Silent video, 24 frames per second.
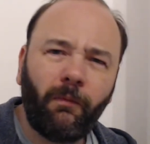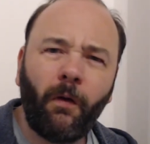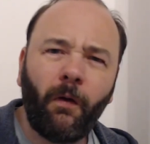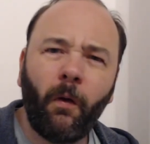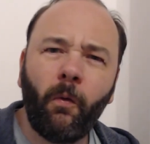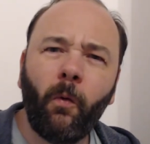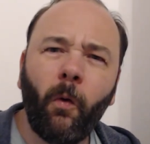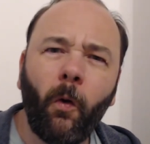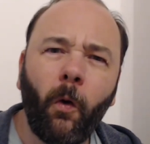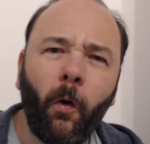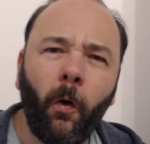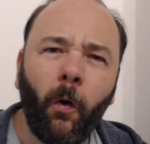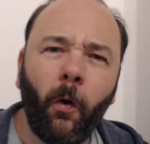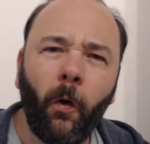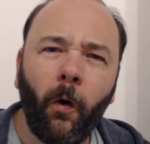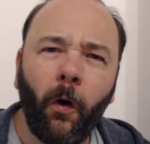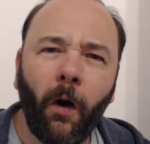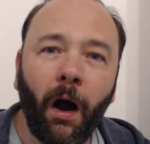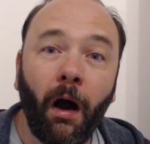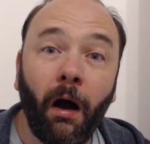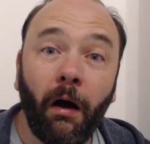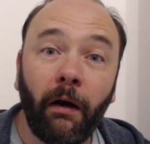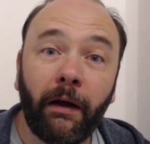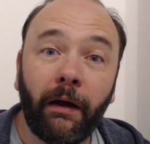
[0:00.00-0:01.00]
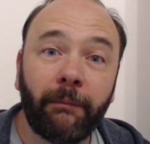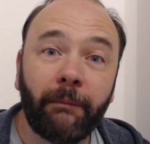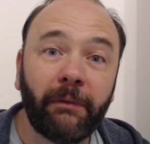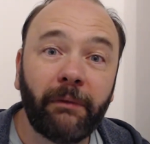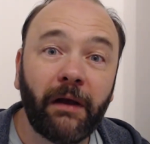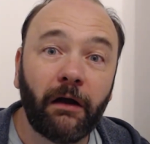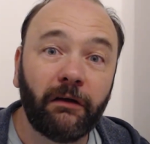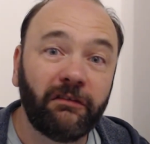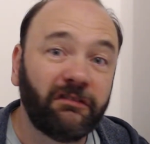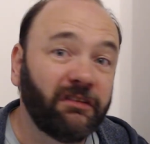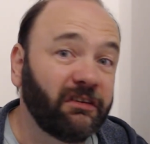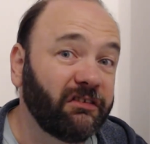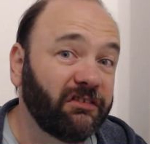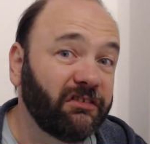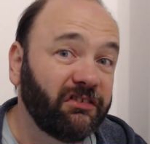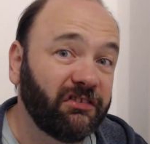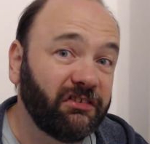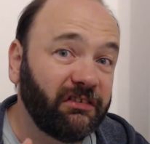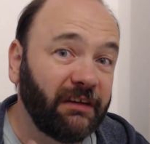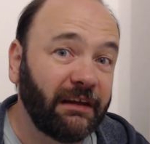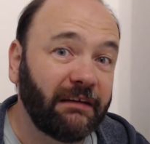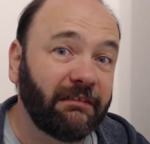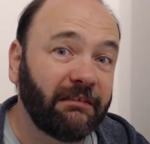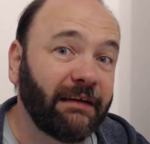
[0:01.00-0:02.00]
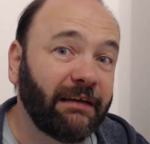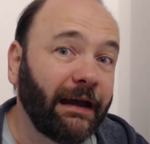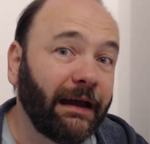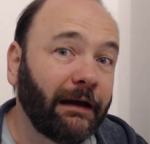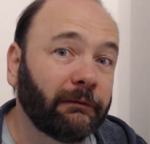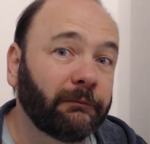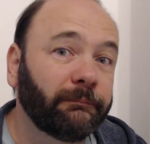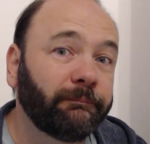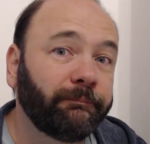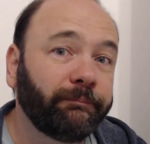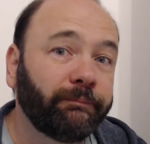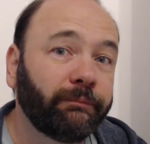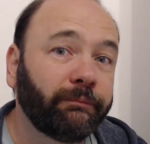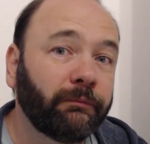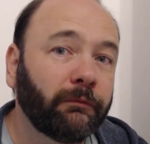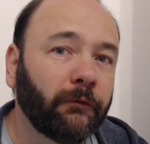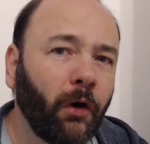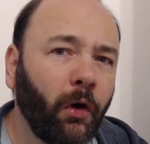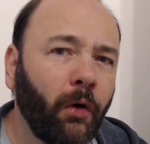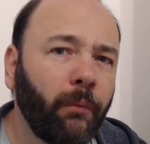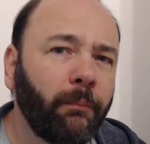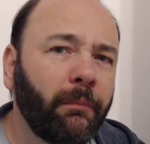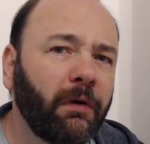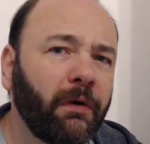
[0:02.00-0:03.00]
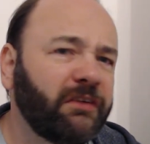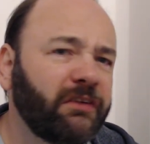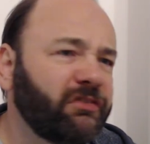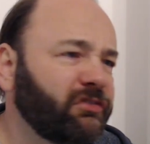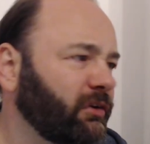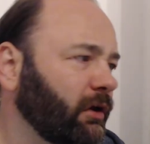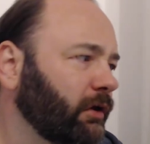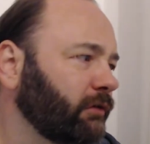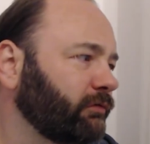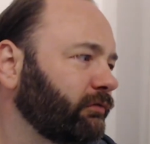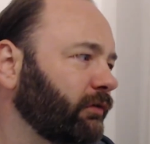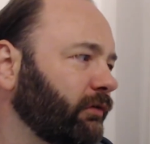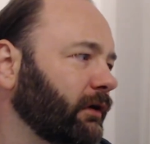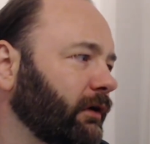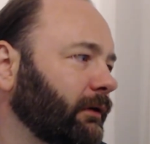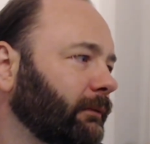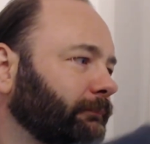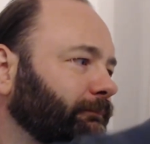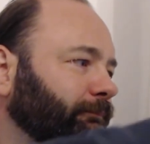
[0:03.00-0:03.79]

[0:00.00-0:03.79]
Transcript: Oh, I am going to sit down on my sofa